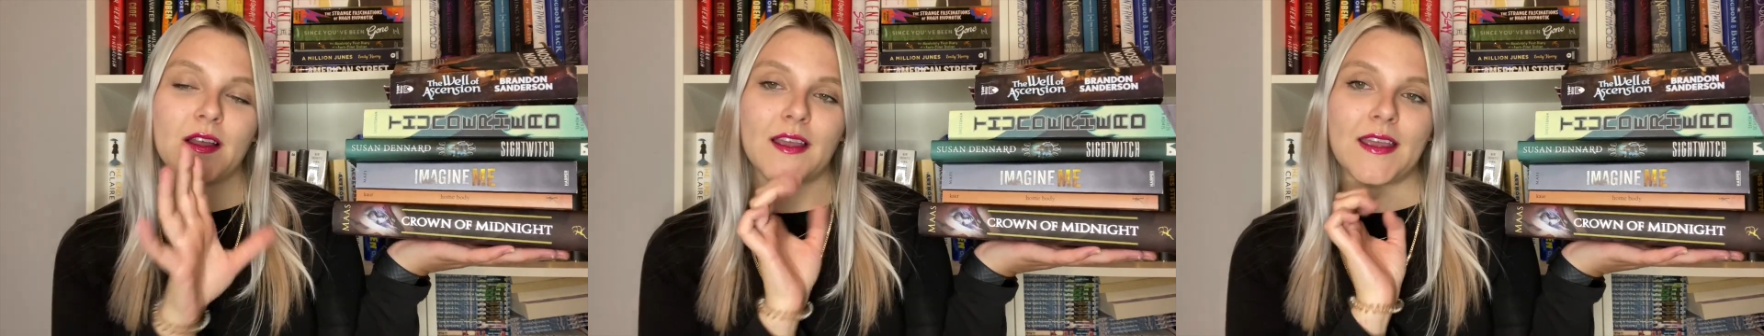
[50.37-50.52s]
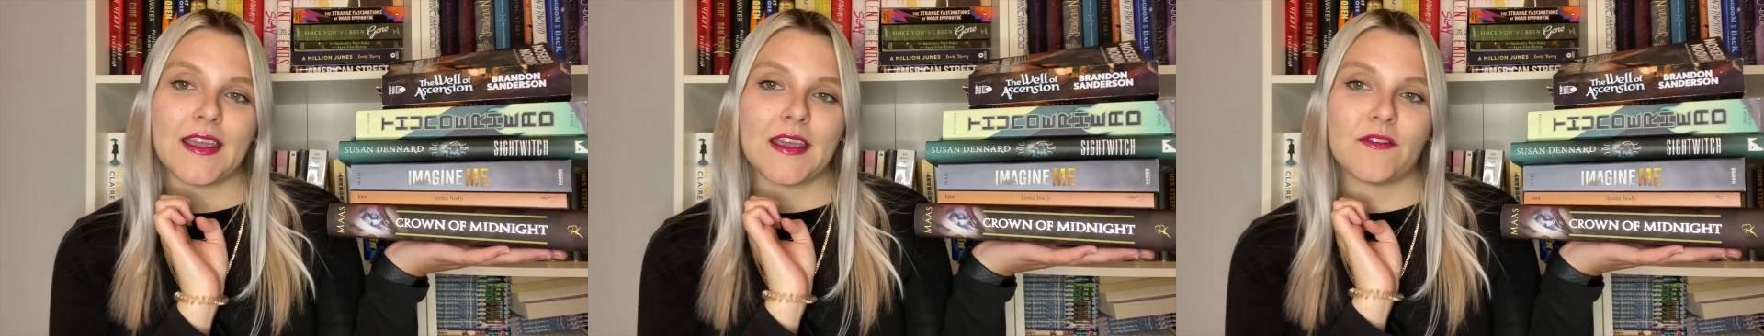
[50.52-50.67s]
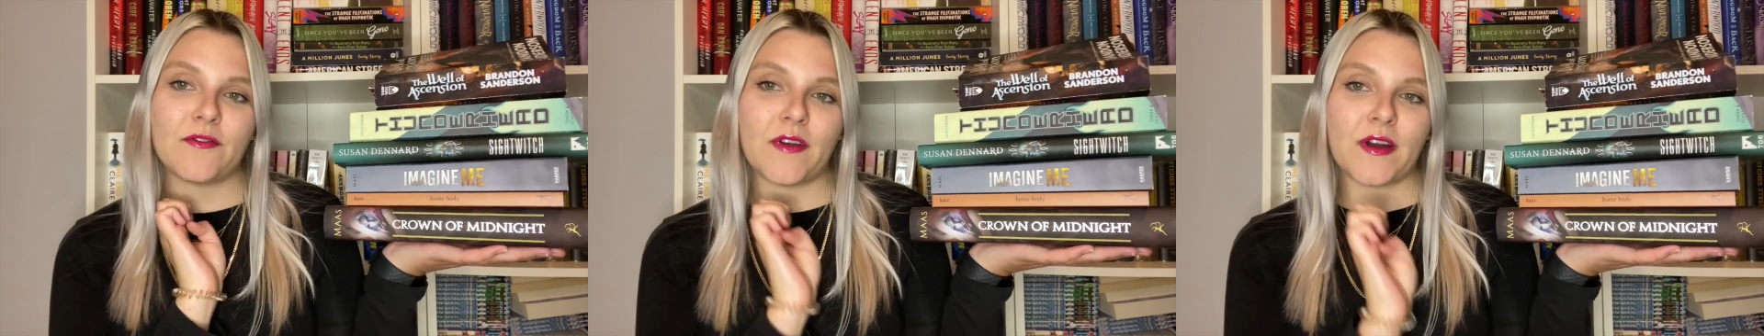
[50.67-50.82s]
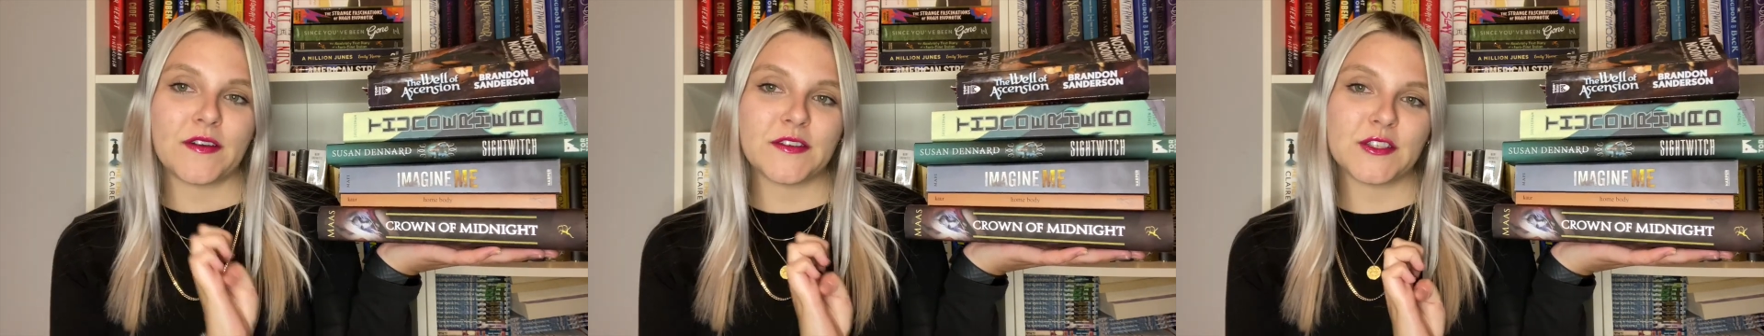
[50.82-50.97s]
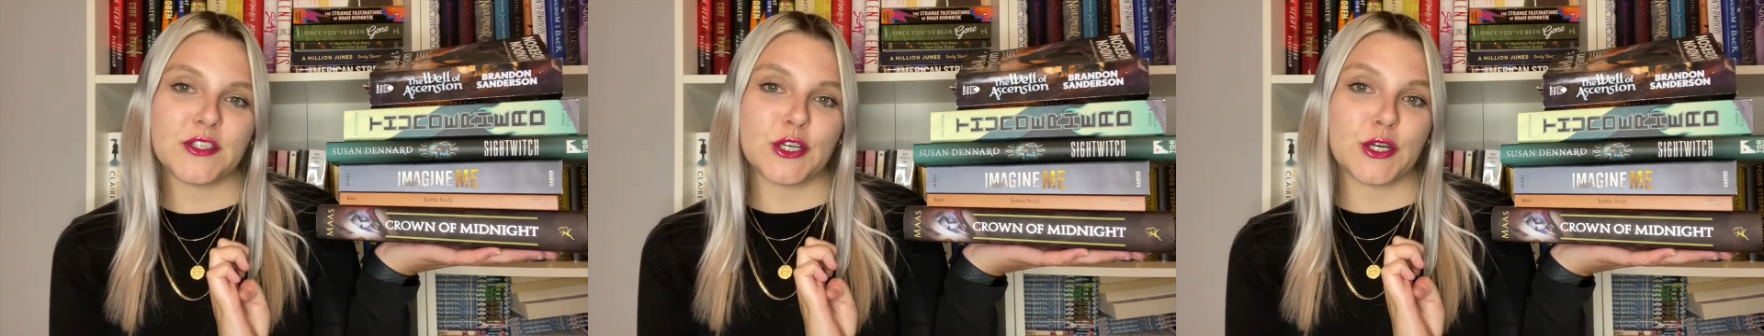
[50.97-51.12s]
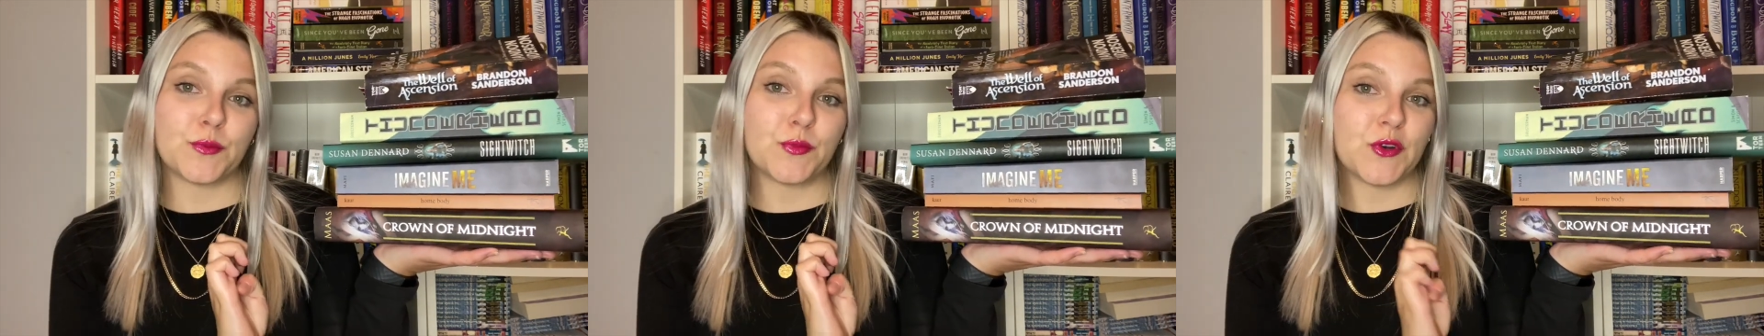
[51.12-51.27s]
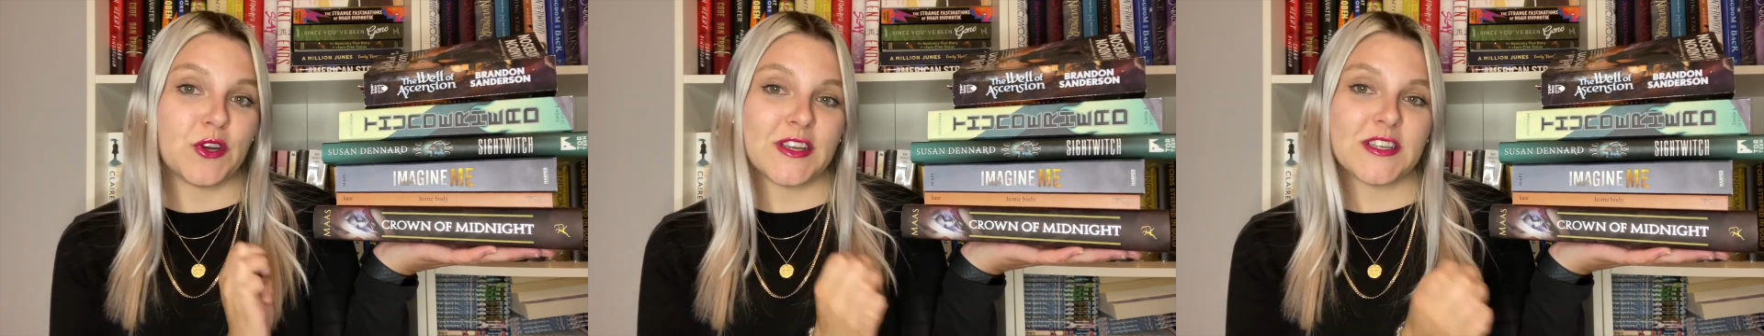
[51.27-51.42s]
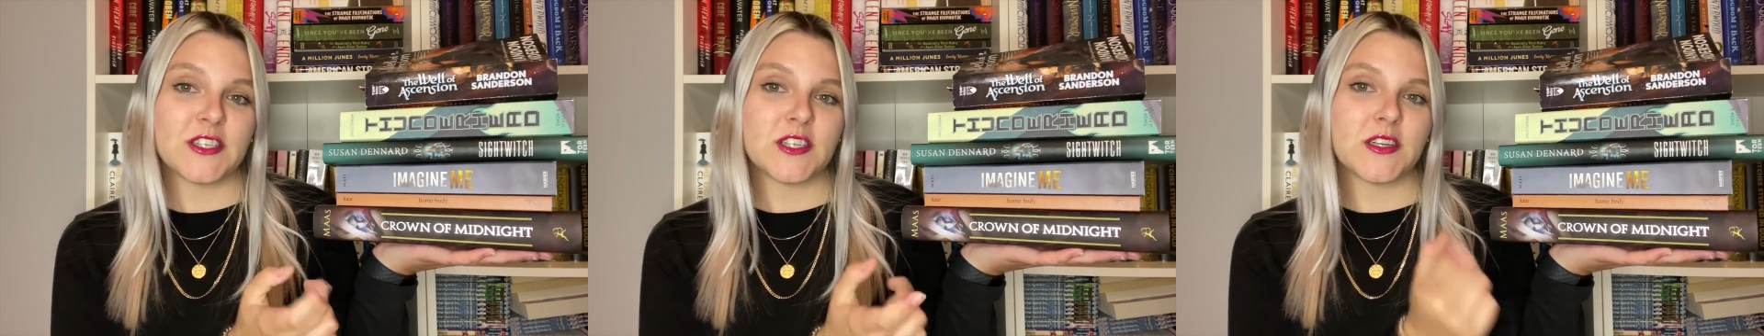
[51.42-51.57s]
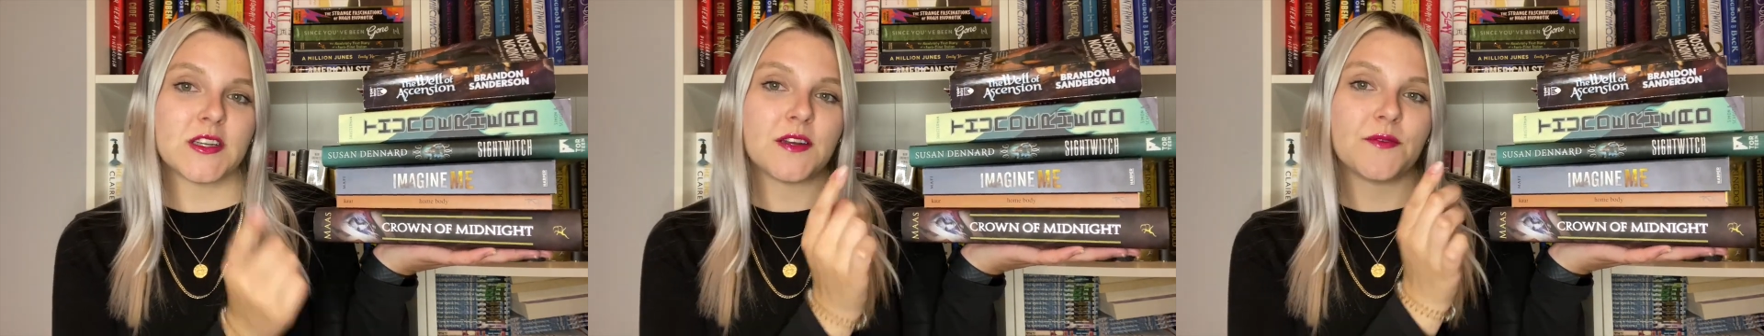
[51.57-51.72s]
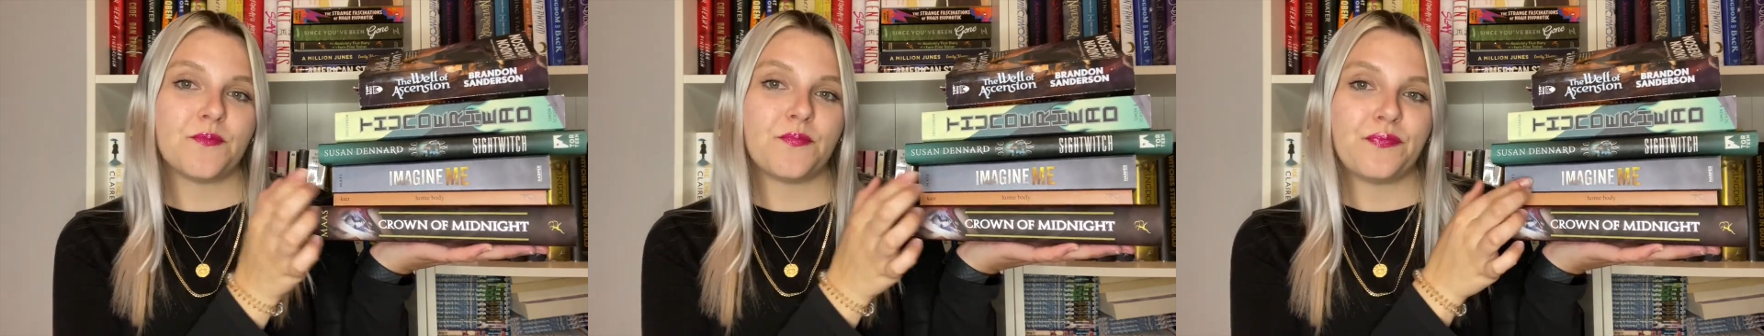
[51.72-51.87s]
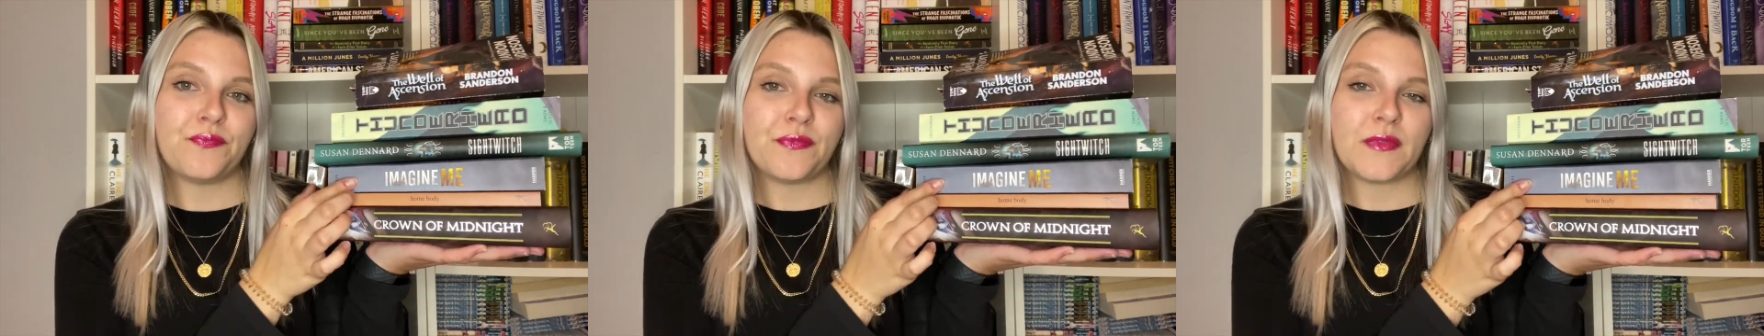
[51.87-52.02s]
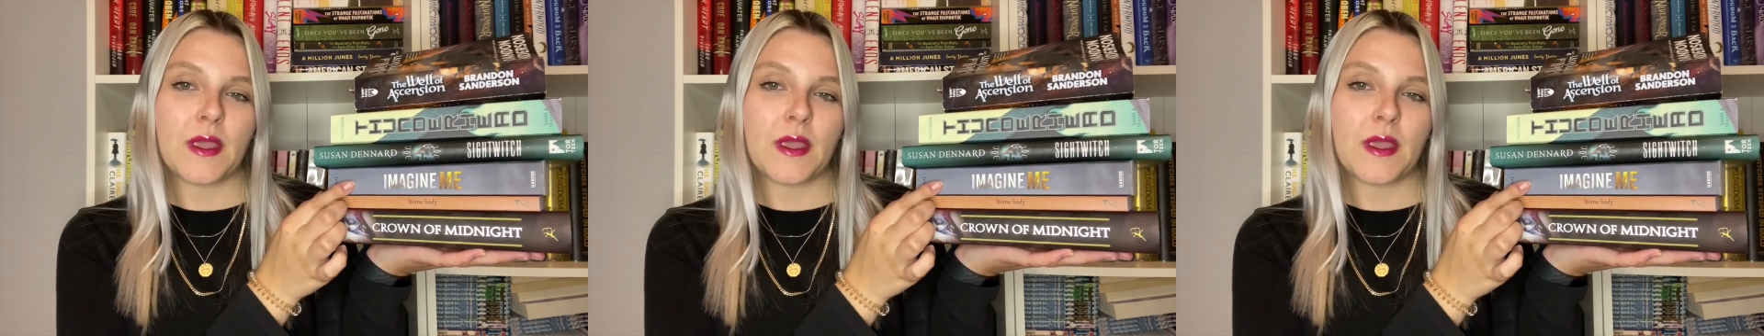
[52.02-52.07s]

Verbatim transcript: a five-star prediction.